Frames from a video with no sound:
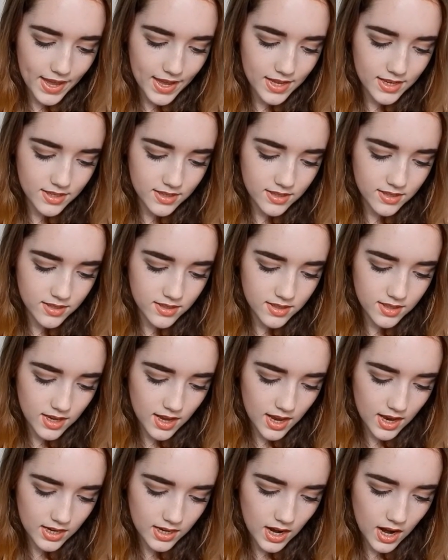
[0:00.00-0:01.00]

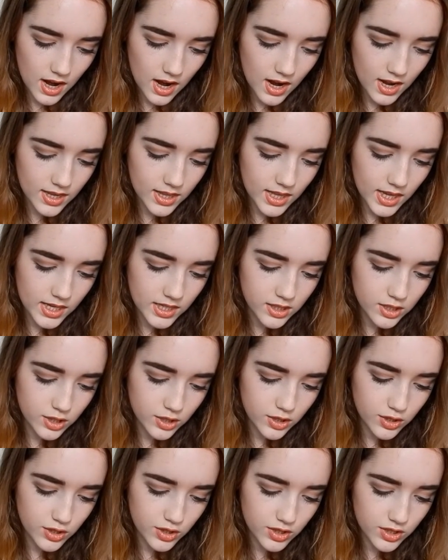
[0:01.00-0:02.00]
pens and
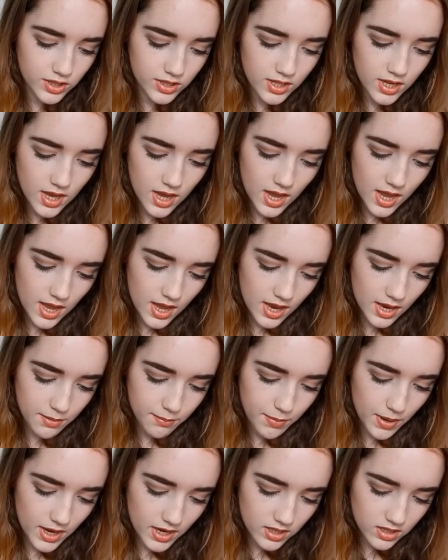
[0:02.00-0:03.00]
highlighters,
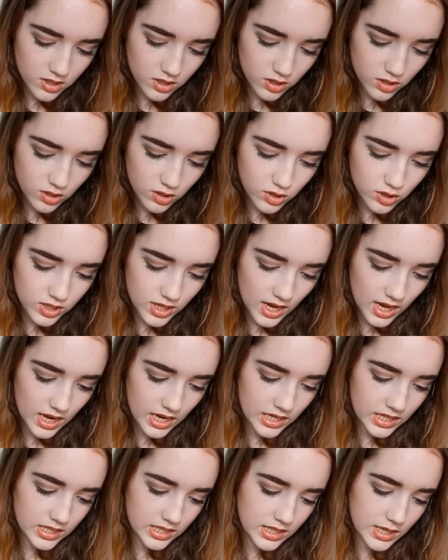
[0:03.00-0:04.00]

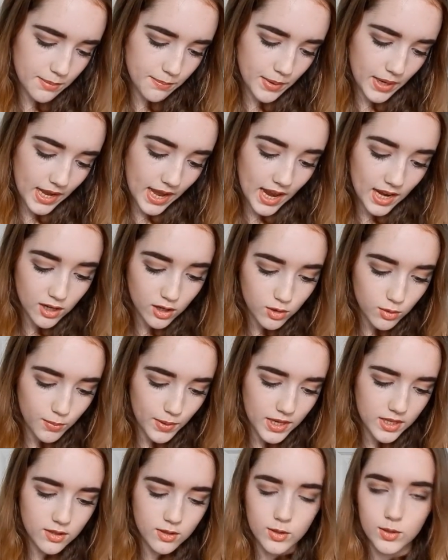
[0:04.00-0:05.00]
pencils and
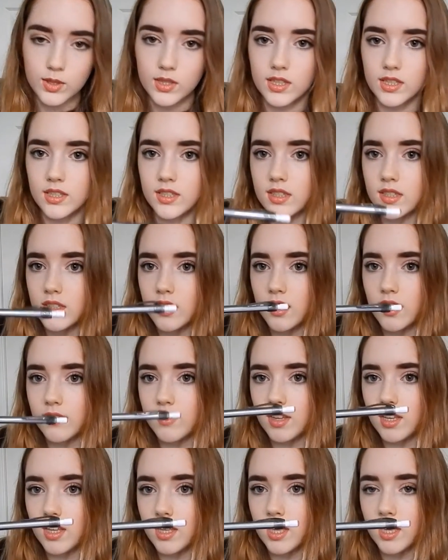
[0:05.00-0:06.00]
mechanical pencils because
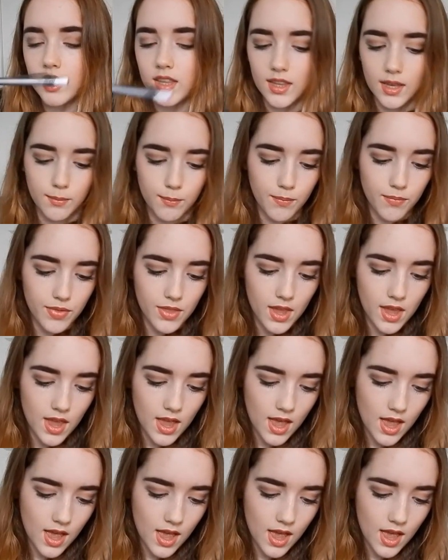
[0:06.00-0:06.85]
I really like them.